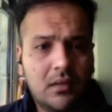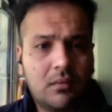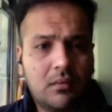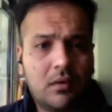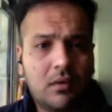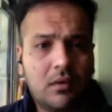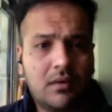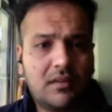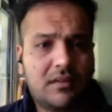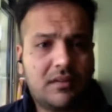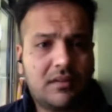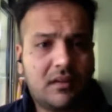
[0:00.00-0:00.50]

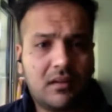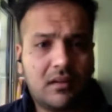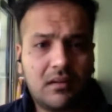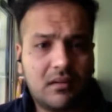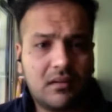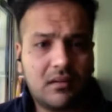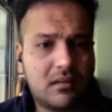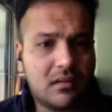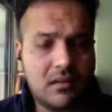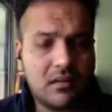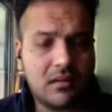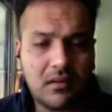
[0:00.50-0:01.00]
is our,
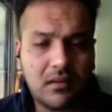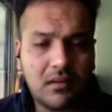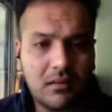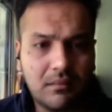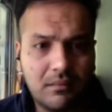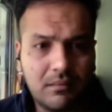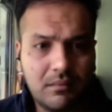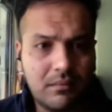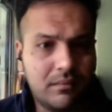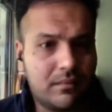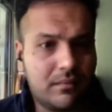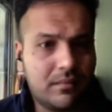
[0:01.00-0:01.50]

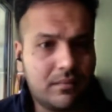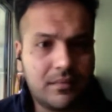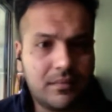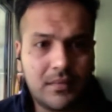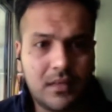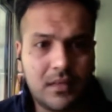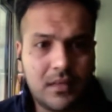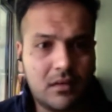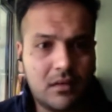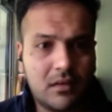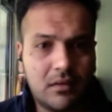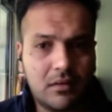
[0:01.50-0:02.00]

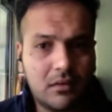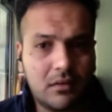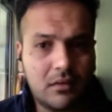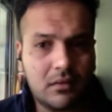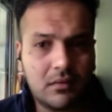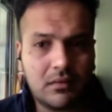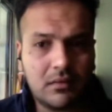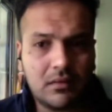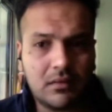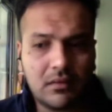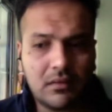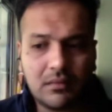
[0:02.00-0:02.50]
you know,
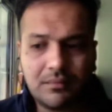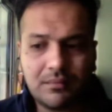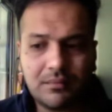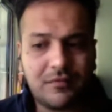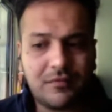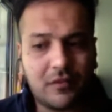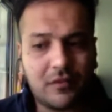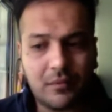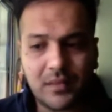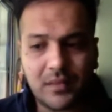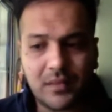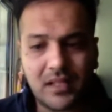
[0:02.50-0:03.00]
for
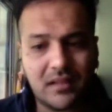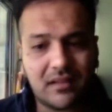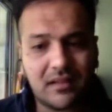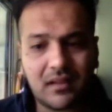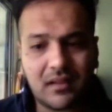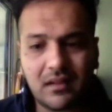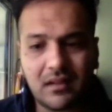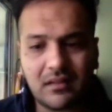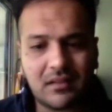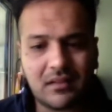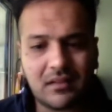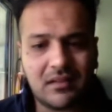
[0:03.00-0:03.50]
me, this
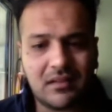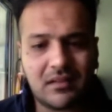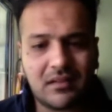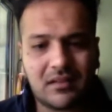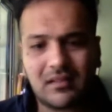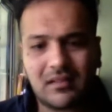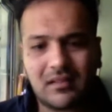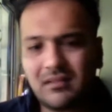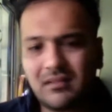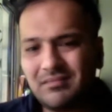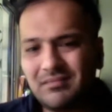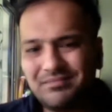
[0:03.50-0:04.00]
answer is,
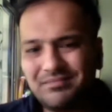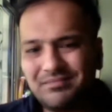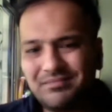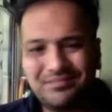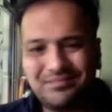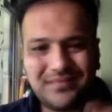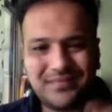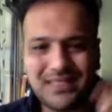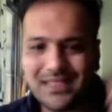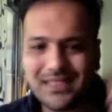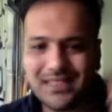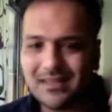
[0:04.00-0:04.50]

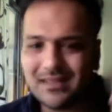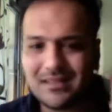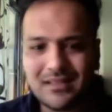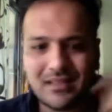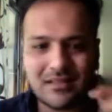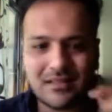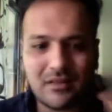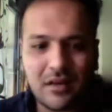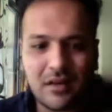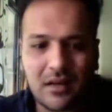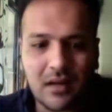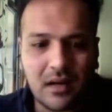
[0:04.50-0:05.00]
it's, there's not
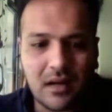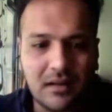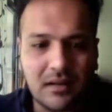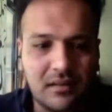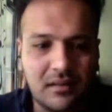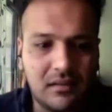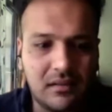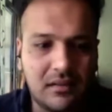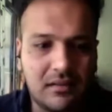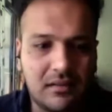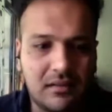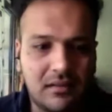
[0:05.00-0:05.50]
an answer.
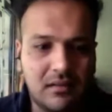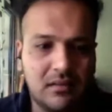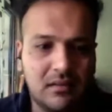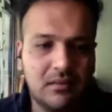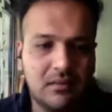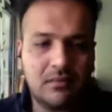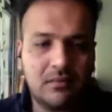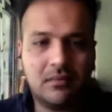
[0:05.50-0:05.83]
It's a,